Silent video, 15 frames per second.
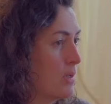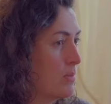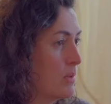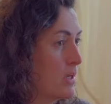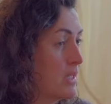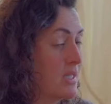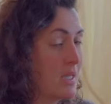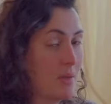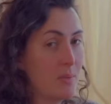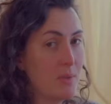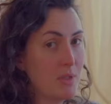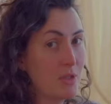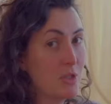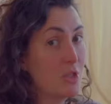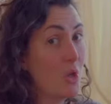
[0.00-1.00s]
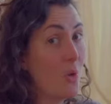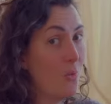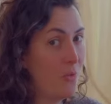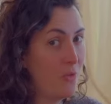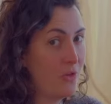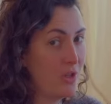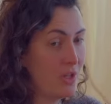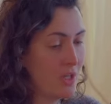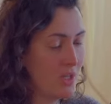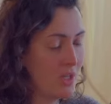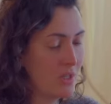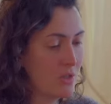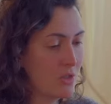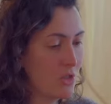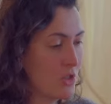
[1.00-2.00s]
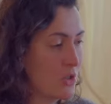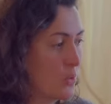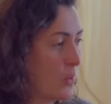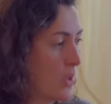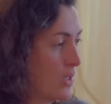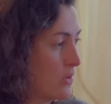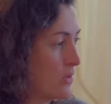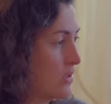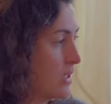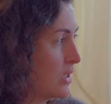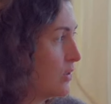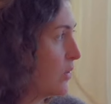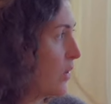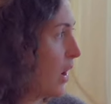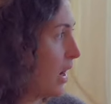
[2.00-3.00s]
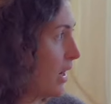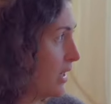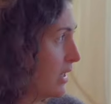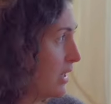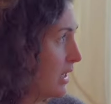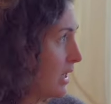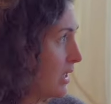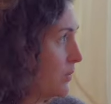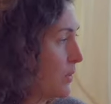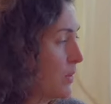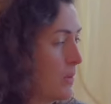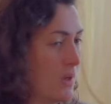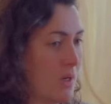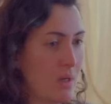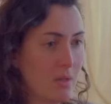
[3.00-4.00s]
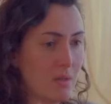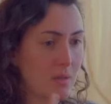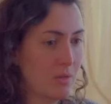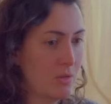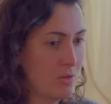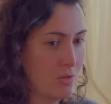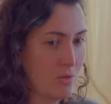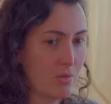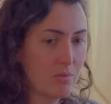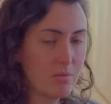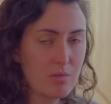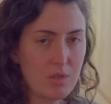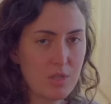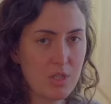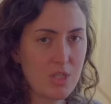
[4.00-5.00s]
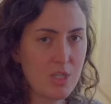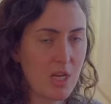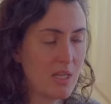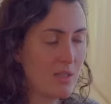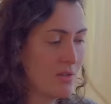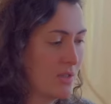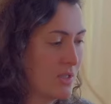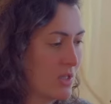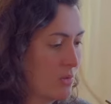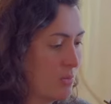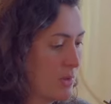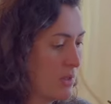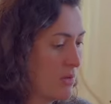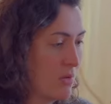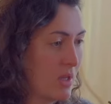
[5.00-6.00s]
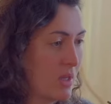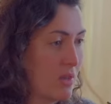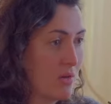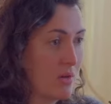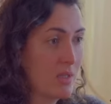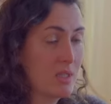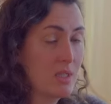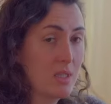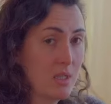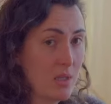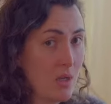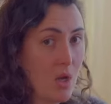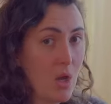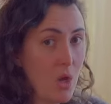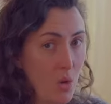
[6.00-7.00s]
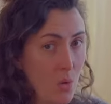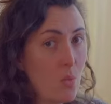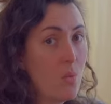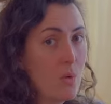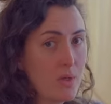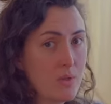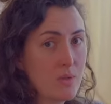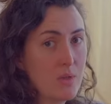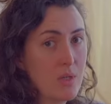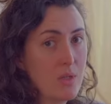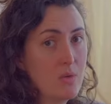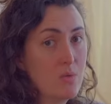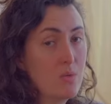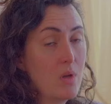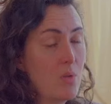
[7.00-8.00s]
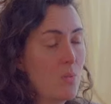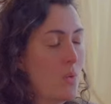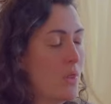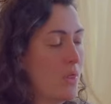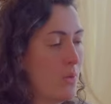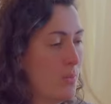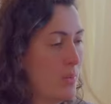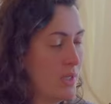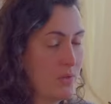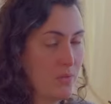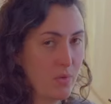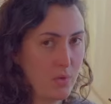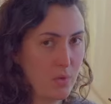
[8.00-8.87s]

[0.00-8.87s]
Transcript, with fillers: Please, Camille, stop thinking. Just wait until you are here and we will, you know, to chat a little bit together and see what you can do and what's the best for